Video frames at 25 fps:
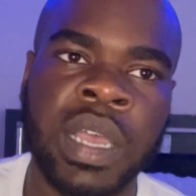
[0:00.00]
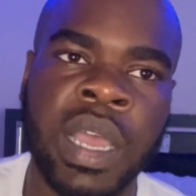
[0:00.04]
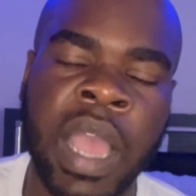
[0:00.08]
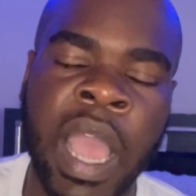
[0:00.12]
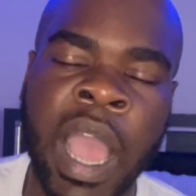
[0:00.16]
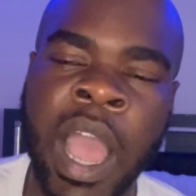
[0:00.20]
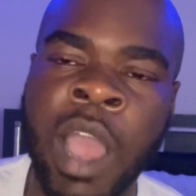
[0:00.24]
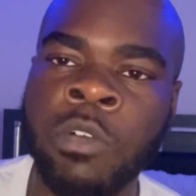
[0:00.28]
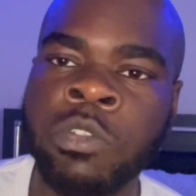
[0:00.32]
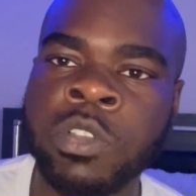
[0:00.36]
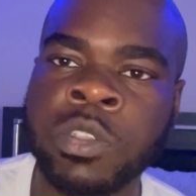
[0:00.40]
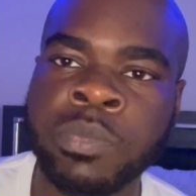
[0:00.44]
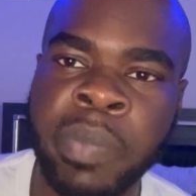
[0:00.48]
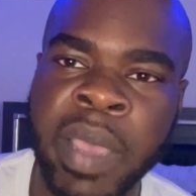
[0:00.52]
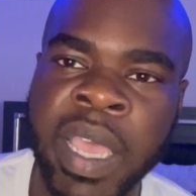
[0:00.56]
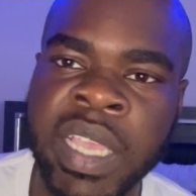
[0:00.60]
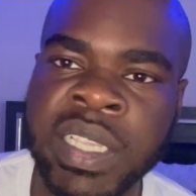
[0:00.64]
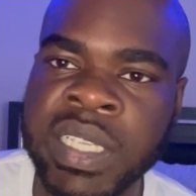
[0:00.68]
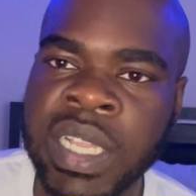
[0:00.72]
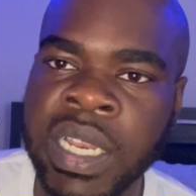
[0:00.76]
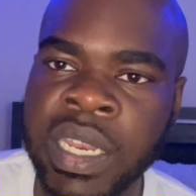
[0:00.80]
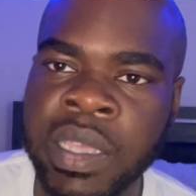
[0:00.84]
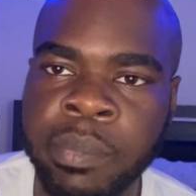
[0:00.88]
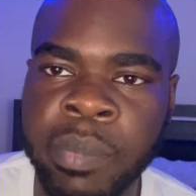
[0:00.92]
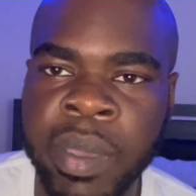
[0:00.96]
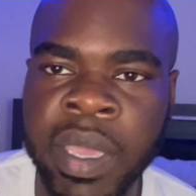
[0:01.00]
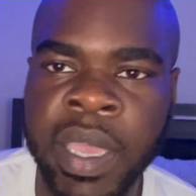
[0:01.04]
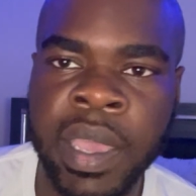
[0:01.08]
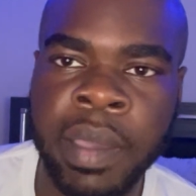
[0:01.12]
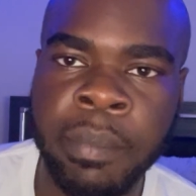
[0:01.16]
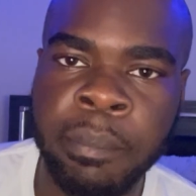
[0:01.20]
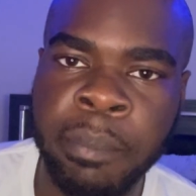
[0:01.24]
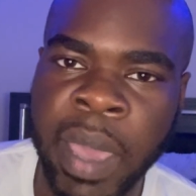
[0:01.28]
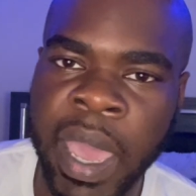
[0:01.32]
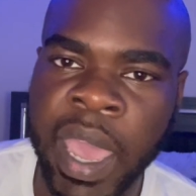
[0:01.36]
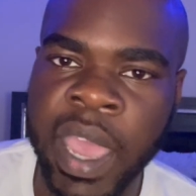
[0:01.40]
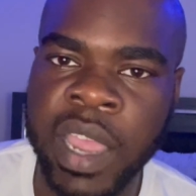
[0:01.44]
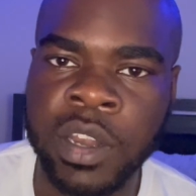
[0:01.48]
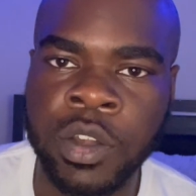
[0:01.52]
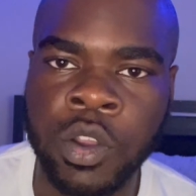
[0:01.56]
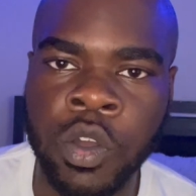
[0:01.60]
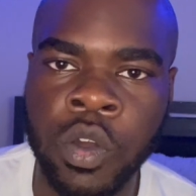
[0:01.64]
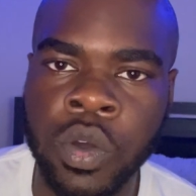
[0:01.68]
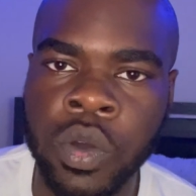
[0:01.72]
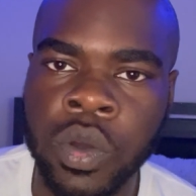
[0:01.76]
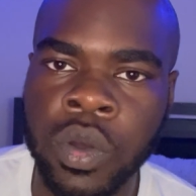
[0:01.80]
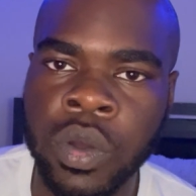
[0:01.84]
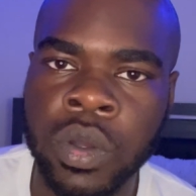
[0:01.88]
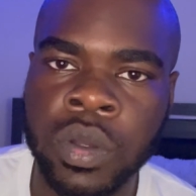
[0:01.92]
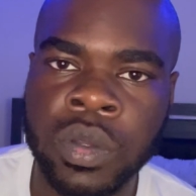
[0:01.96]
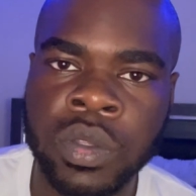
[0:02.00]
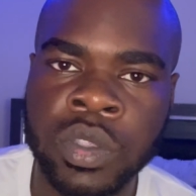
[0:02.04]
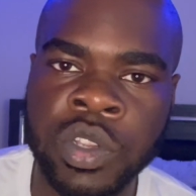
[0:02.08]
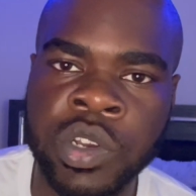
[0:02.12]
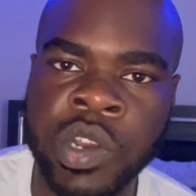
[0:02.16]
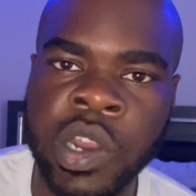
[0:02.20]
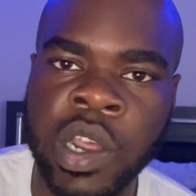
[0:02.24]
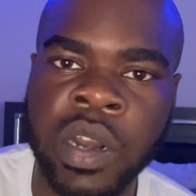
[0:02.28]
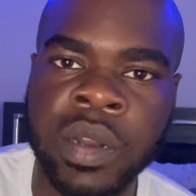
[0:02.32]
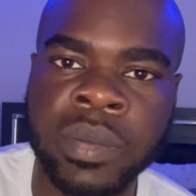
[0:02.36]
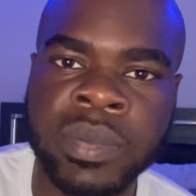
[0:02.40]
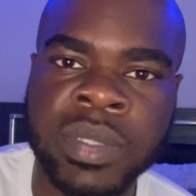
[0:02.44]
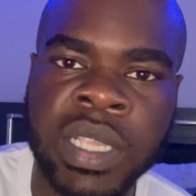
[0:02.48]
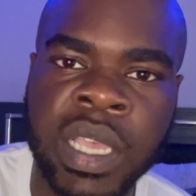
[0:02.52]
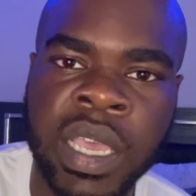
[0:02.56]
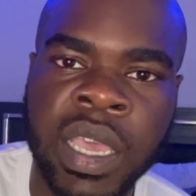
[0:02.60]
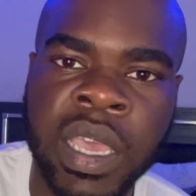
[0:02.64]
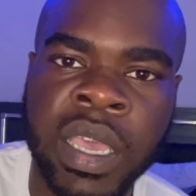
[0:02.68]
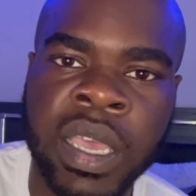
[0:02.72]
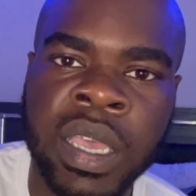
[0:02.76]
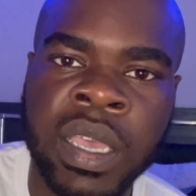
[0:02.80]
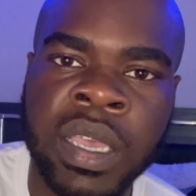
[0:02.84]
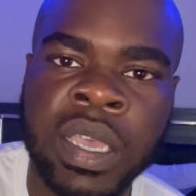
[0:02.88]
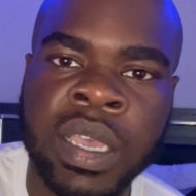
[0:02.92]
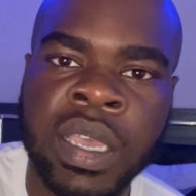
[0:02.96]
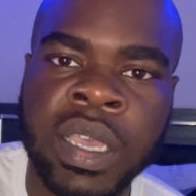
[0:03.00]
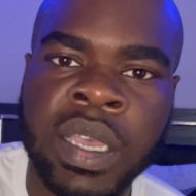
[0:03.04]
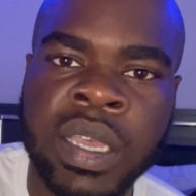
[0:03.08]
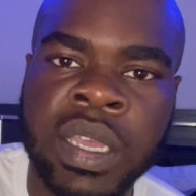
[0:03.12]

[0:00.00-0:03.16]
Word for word: I was basically being backdoored. You know what I'm saying?